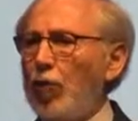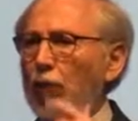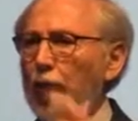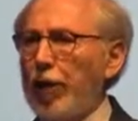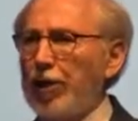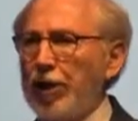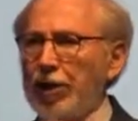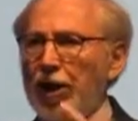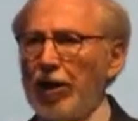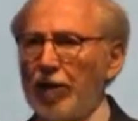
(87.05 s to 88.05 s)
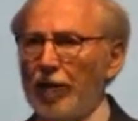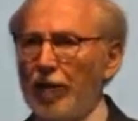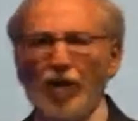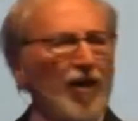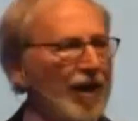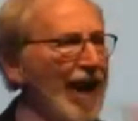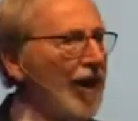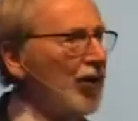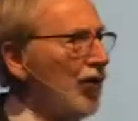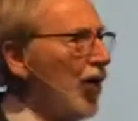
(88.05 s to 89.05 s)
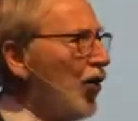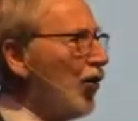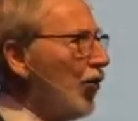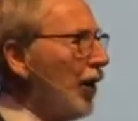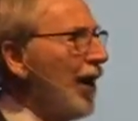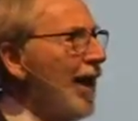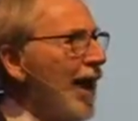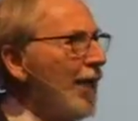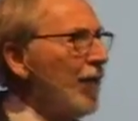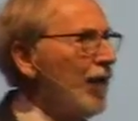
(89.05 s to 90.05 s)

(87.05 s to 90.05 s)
or I want to catch it earlier. How